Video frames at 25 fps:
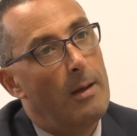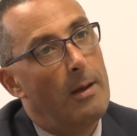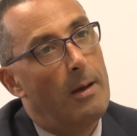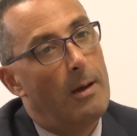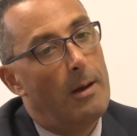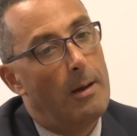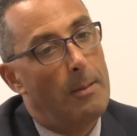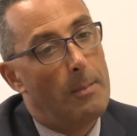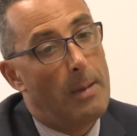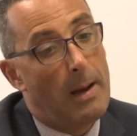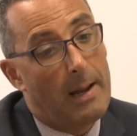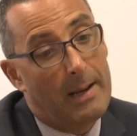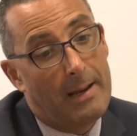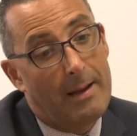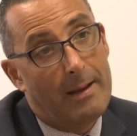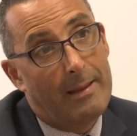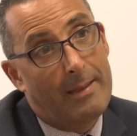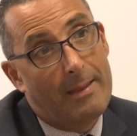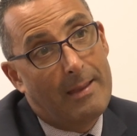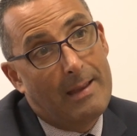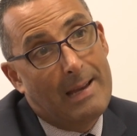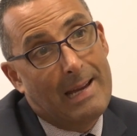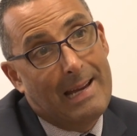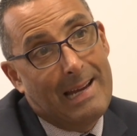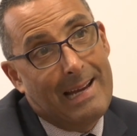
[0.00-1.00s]
and
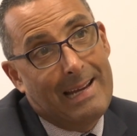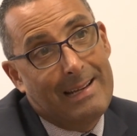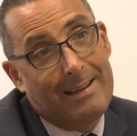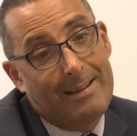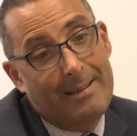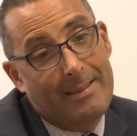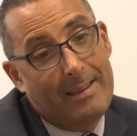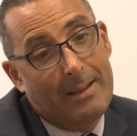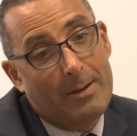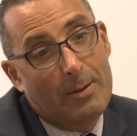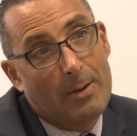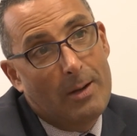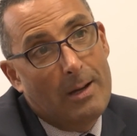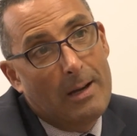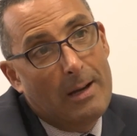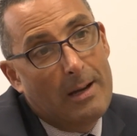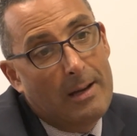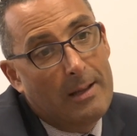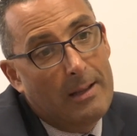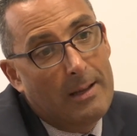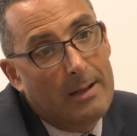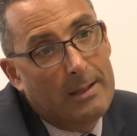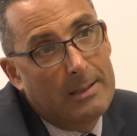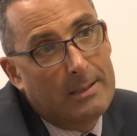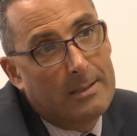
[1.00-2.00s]
I think
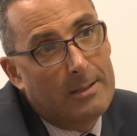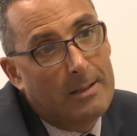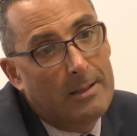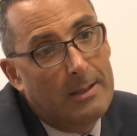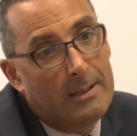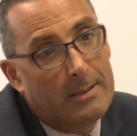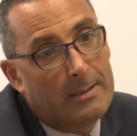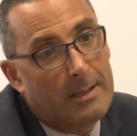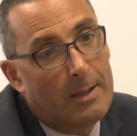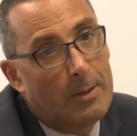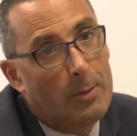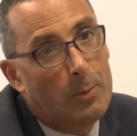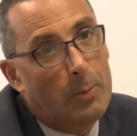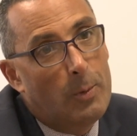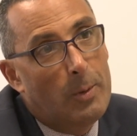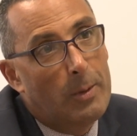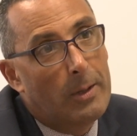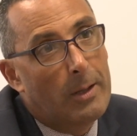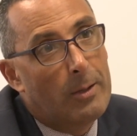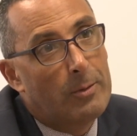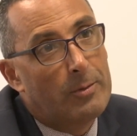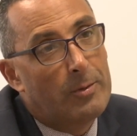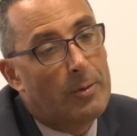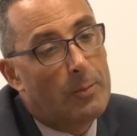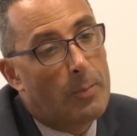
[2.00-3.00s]
I'd certainly say that we were
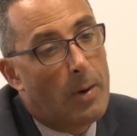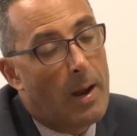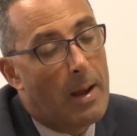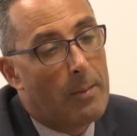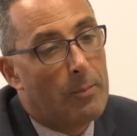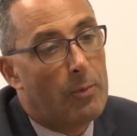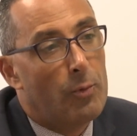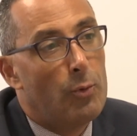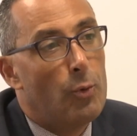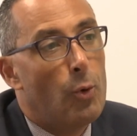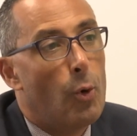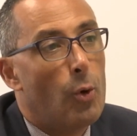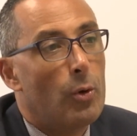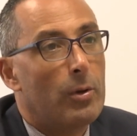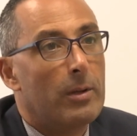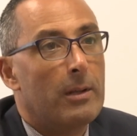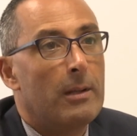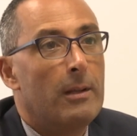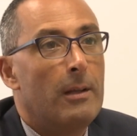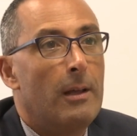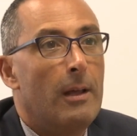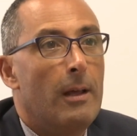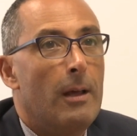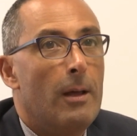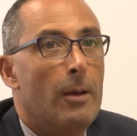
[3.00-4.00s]
guilty of perhaps not
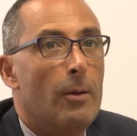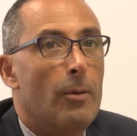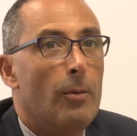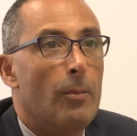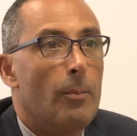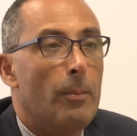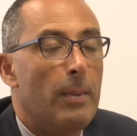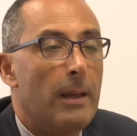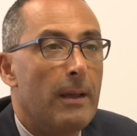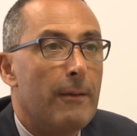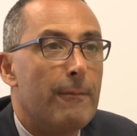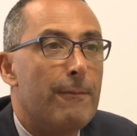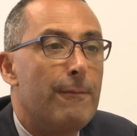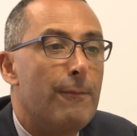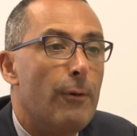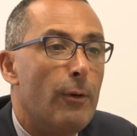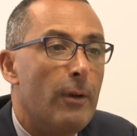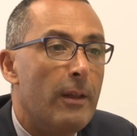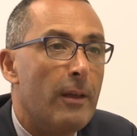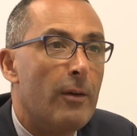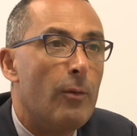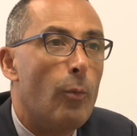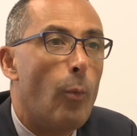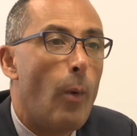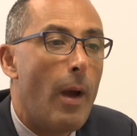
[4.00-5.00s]
being
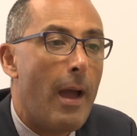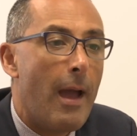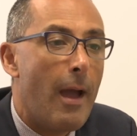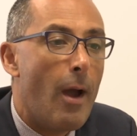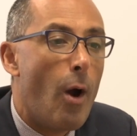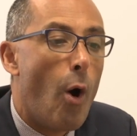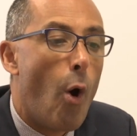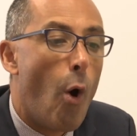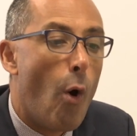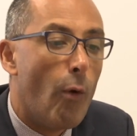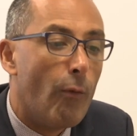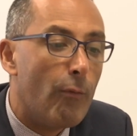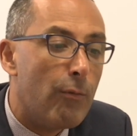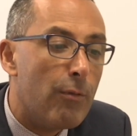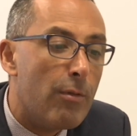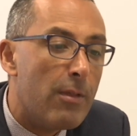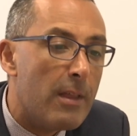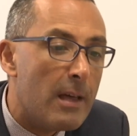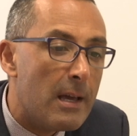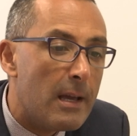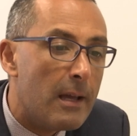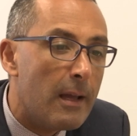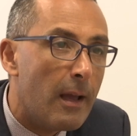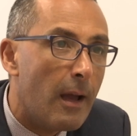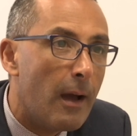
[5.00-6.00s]
fully aware of
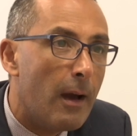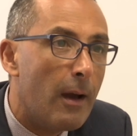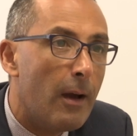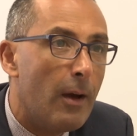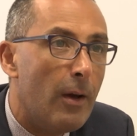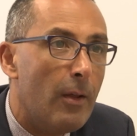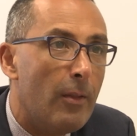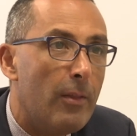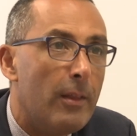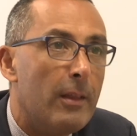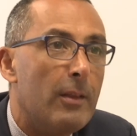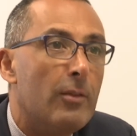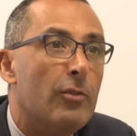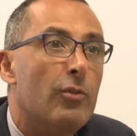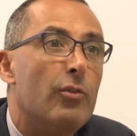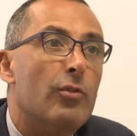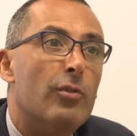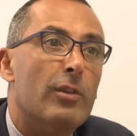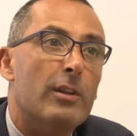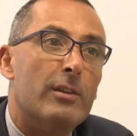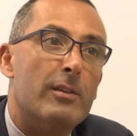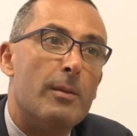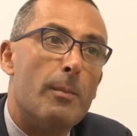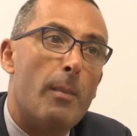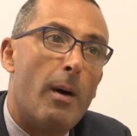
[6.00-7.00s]
the
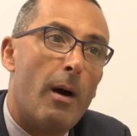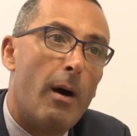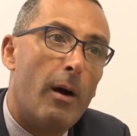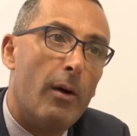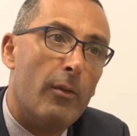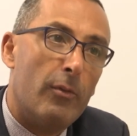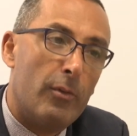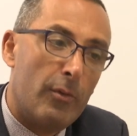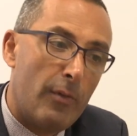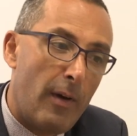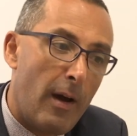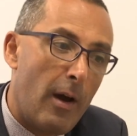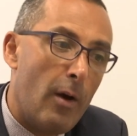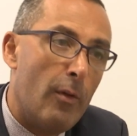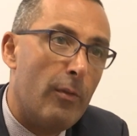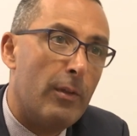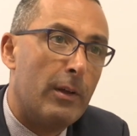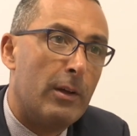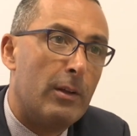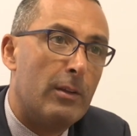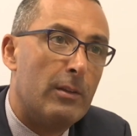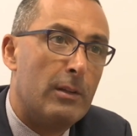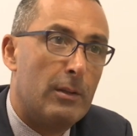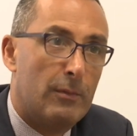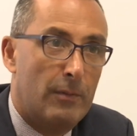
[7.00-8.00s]
demand of
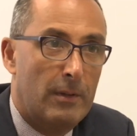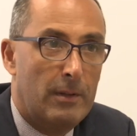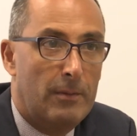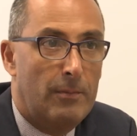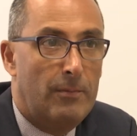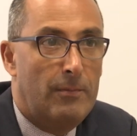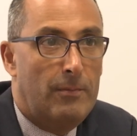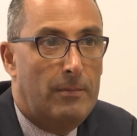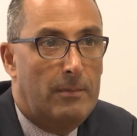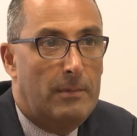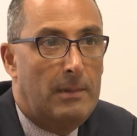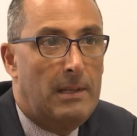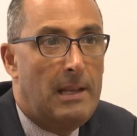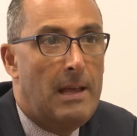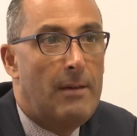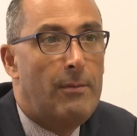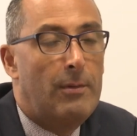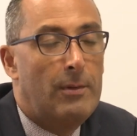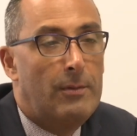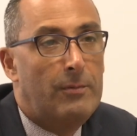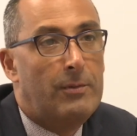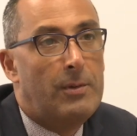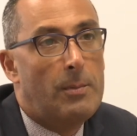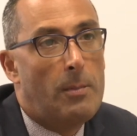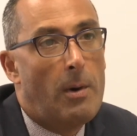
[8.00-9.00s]
the
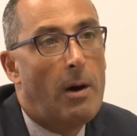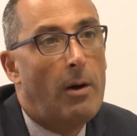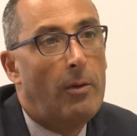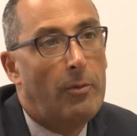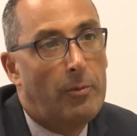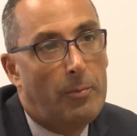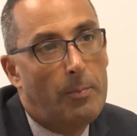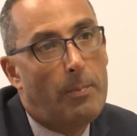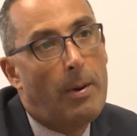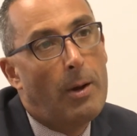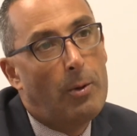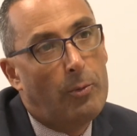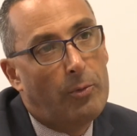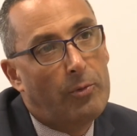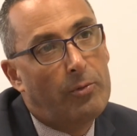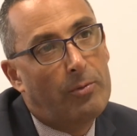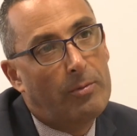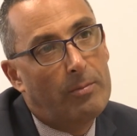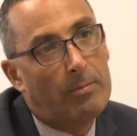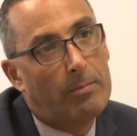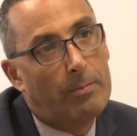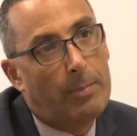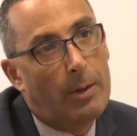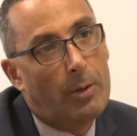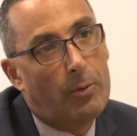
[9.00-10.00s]
level of demand post
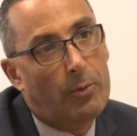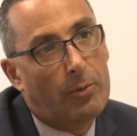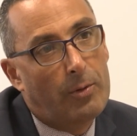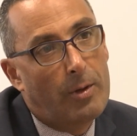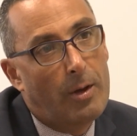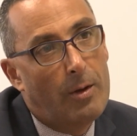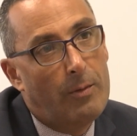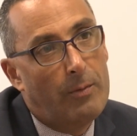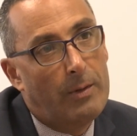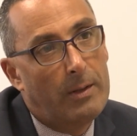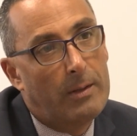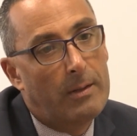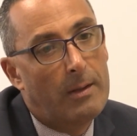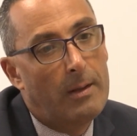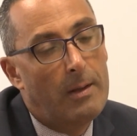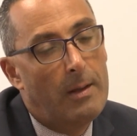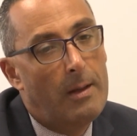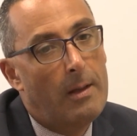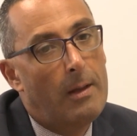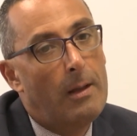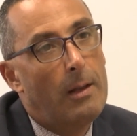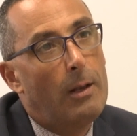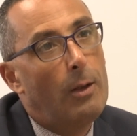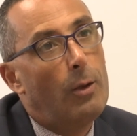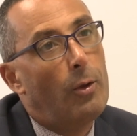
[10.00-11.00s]
COVID.
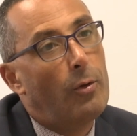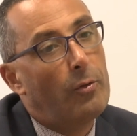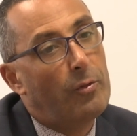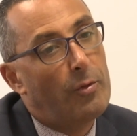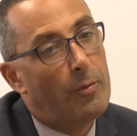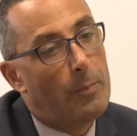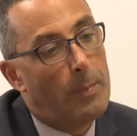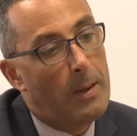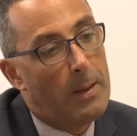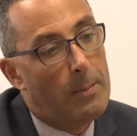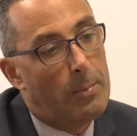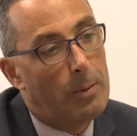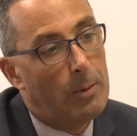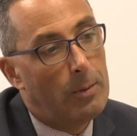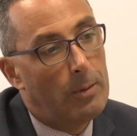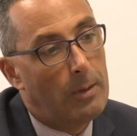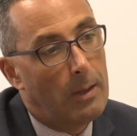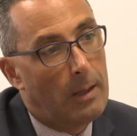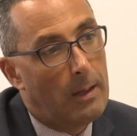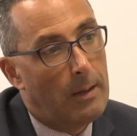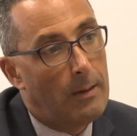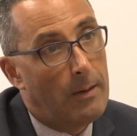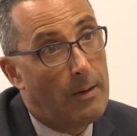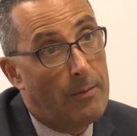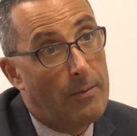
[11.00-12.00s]
Lots of
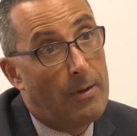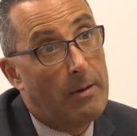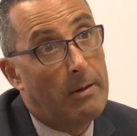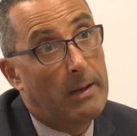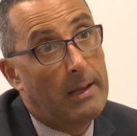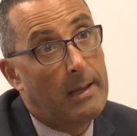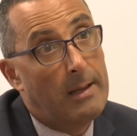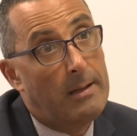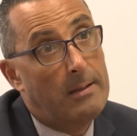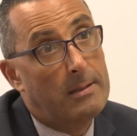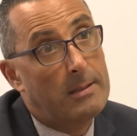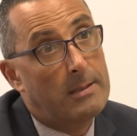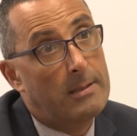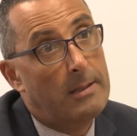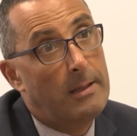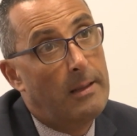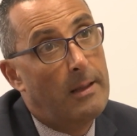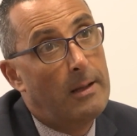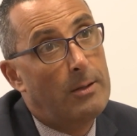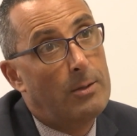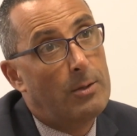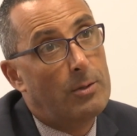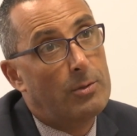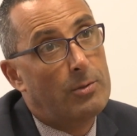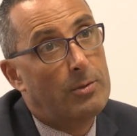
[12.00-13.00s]
people are very keen to see
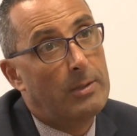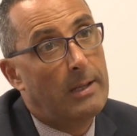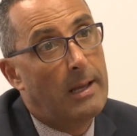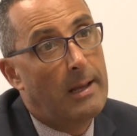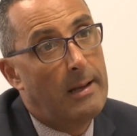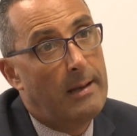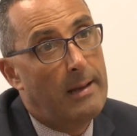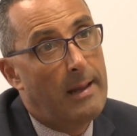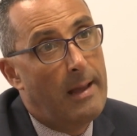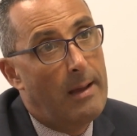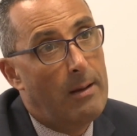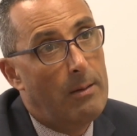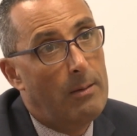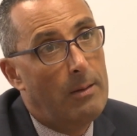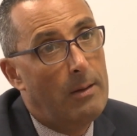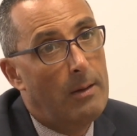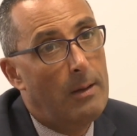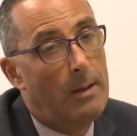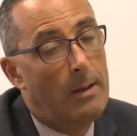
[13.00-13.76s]
their doctor again now.